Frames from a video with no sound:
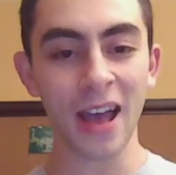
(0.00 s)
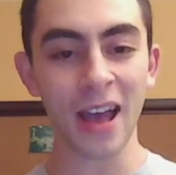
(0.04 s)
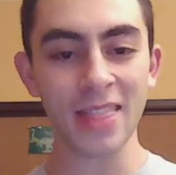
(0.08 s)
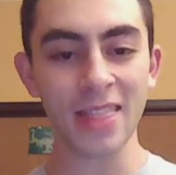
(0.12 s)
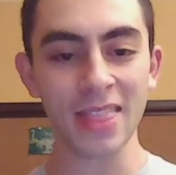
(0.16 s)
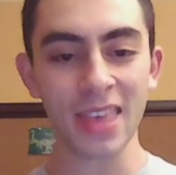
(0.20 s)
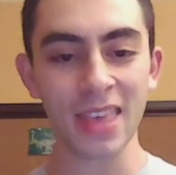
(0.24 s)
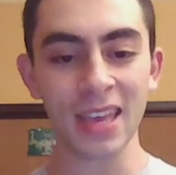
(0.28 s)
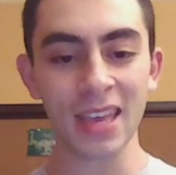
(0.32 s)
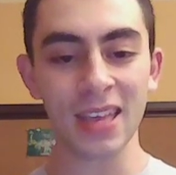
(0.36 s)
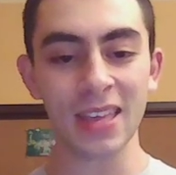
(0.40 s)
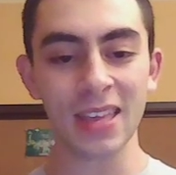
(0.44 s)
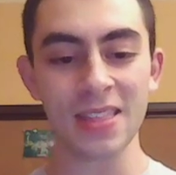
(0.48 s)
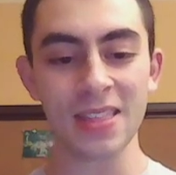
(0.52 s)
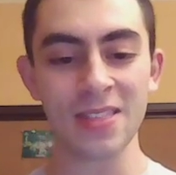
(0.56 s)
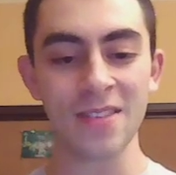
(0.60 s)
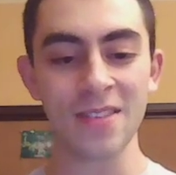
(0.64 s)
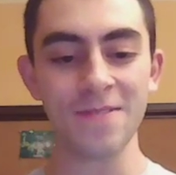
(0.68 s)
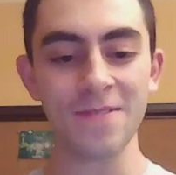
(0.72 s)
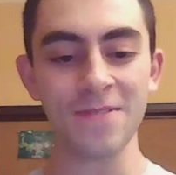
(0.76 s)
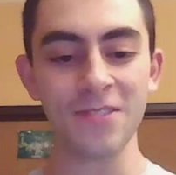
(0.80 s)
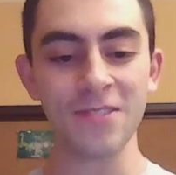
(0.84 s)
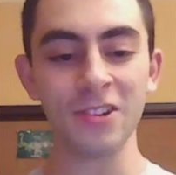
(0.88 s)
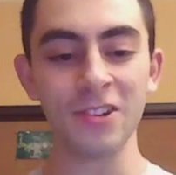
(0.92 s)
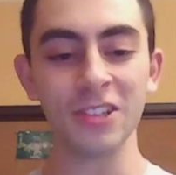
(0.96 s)
I think
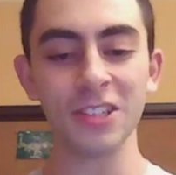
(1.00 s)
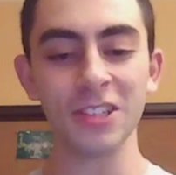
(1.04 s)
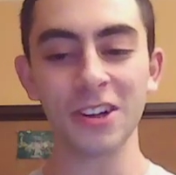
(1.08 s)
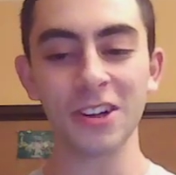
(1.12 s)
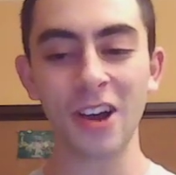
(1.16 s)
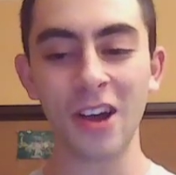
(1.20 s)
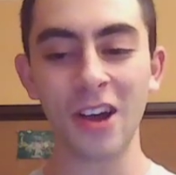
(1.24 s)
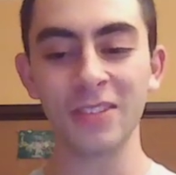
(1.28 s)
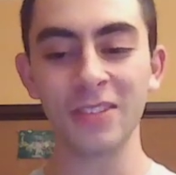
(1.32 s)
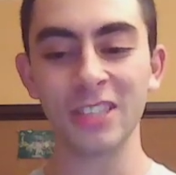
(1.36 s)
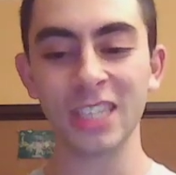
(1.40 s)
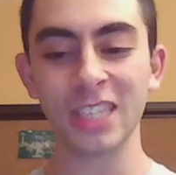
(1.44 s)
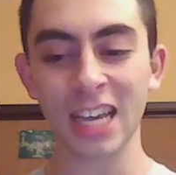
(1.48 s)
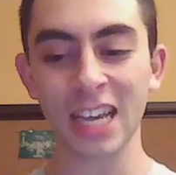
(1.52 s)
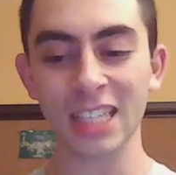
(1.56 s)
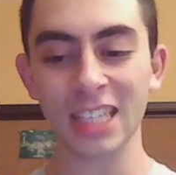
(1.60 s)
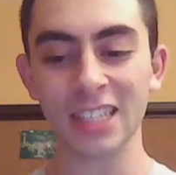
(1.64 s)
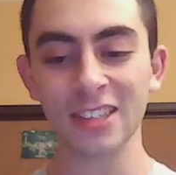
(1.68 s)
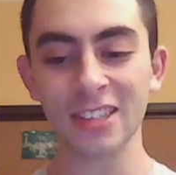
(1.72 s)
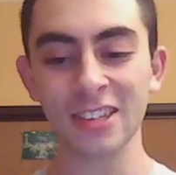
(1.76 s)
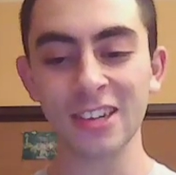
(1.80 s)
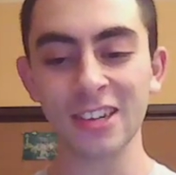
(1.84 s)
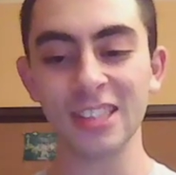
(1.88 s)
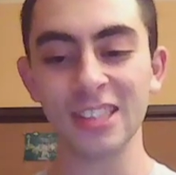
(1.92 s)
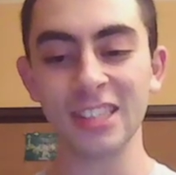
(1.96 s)
the future of
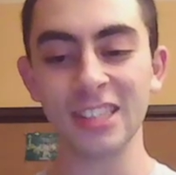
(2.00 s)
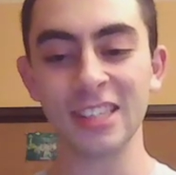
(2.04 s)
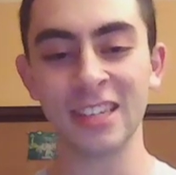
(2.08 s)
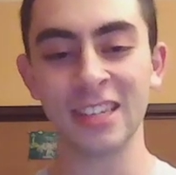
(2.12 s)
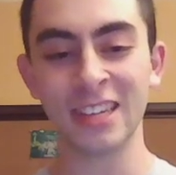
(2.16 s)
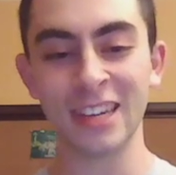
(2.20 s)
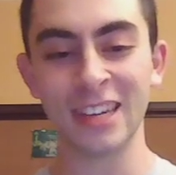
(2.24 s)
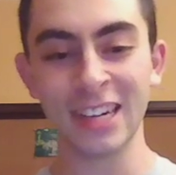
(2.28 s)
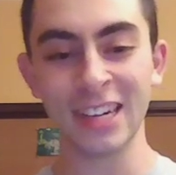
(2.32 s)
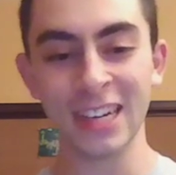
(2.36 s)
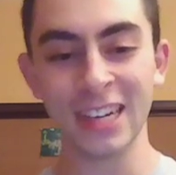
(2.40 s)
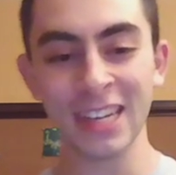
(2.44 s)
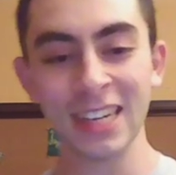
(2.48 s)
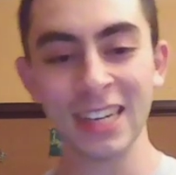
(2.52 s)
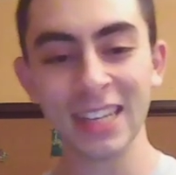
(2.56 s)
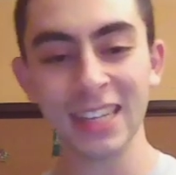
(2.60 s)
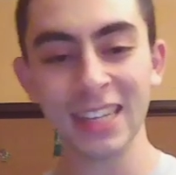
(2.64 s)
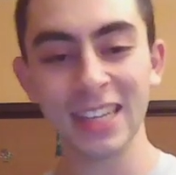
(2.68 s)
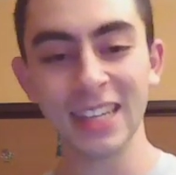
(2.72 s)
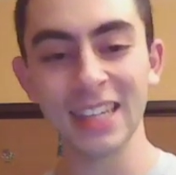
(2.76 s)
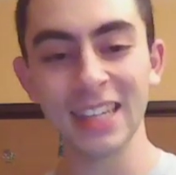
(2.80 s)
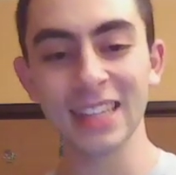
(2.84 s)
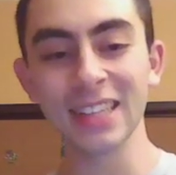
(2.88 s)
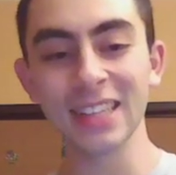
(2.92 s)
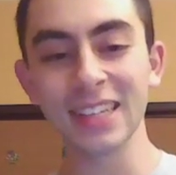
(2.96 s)
chess looks good,
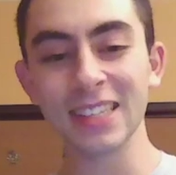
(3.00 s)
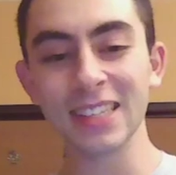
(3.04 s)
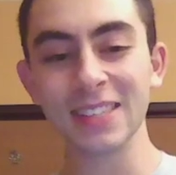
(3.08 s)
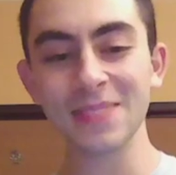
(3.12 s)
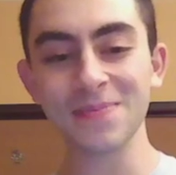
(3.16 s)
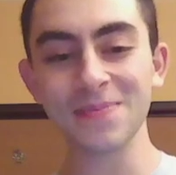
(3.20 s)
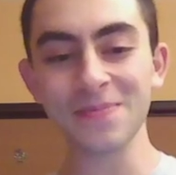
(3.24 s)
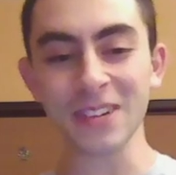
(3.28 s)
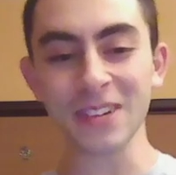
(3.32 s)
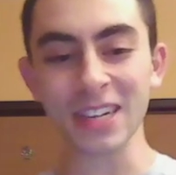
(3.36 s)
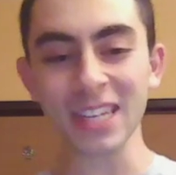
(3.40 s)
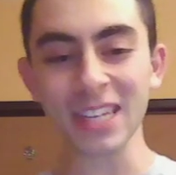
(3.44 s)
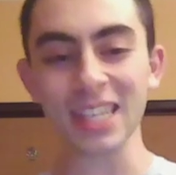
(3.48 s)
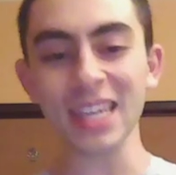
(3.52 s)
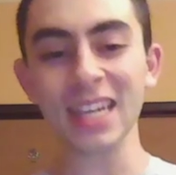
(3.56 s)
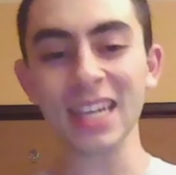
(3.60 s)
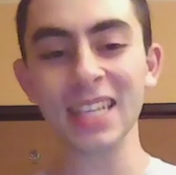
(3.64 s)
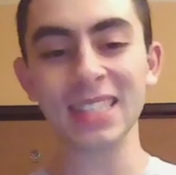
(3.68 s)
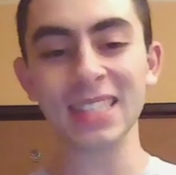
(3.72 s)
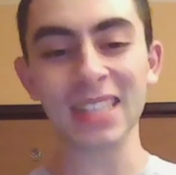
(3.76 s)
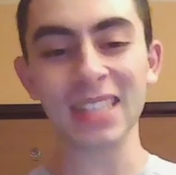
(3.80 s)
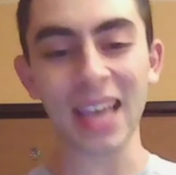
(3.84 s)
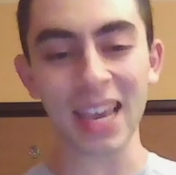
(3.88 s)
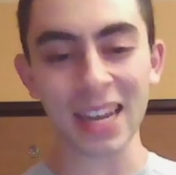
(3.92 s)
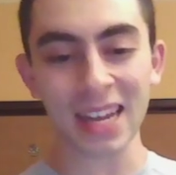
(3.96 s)
looks pretty
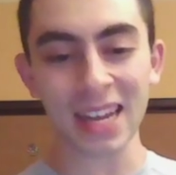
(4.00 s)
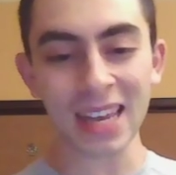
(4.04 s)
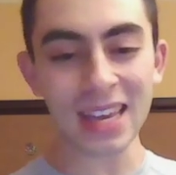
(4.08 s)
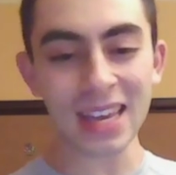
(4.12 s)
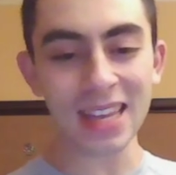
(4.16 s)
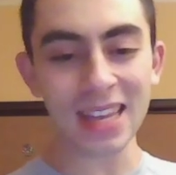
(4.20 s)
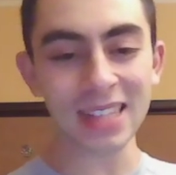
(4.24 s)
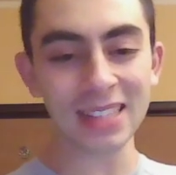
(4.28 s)
exciting.